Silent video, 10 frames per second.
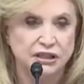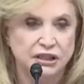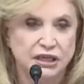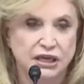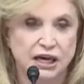
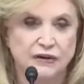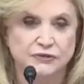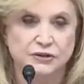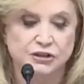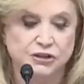But not
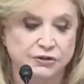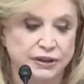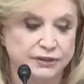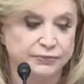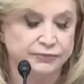members of
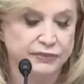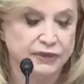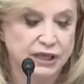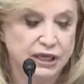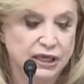Congress
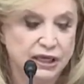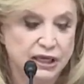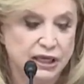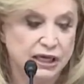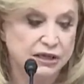because they have
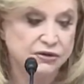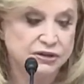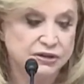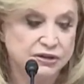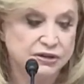an axe to
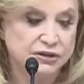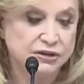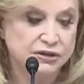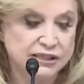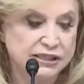grind
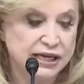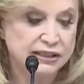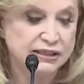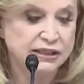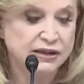and they're
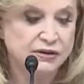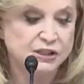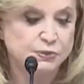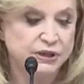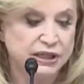looking for
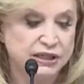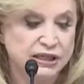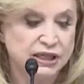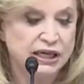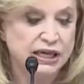that
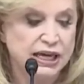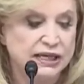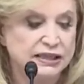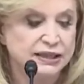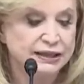witch.
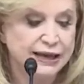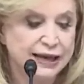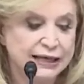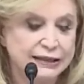Let's not